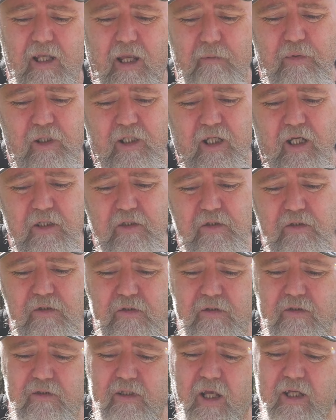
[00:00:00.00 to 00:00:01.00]
application
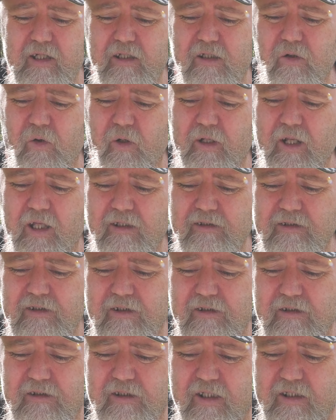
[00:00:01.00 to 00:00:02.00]
is day and night
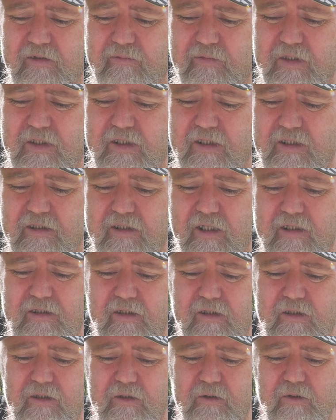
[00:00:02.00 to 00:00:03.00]
hunting / fishing /
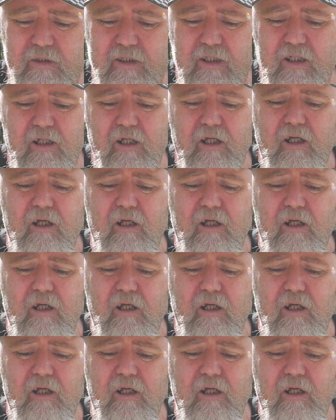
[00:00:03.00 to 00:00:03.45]
security.